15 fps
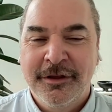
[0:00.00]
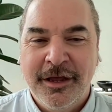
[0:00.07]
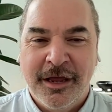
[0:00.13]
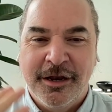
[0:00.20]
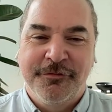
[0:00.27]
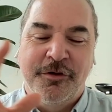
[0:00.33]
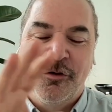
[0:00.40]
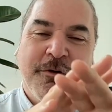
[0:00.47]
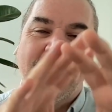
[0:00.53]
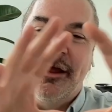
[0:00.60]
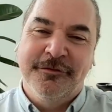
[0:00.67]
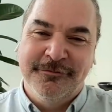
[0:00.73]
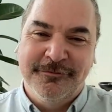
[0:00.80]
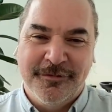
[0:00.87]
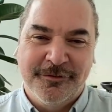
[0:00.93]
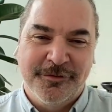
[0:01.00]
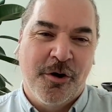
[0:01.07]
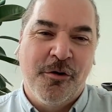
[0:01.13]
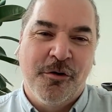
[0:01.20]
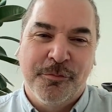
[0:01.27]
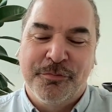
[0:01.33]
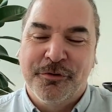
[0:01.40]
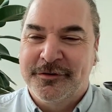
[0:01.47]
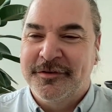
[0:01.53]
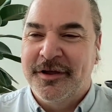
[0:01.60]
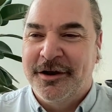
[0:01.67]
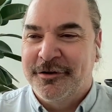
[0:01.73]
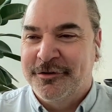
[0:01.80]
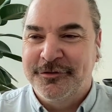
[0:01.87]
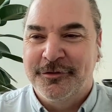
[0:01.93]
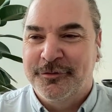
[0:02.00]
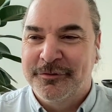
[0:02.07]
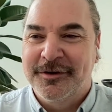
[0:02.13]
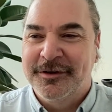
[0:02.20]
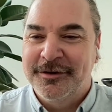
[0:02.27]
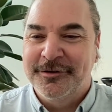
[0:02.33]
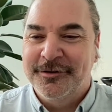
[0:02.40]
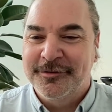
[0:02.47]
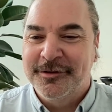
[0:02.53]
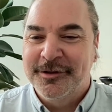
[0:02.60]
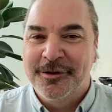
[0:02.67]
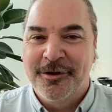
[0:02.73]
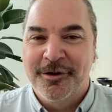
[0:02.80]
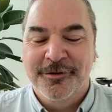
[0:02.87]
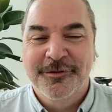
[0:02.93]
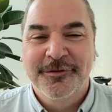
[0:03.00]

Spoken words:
And if you write the whole book title, it's just ridiculously long.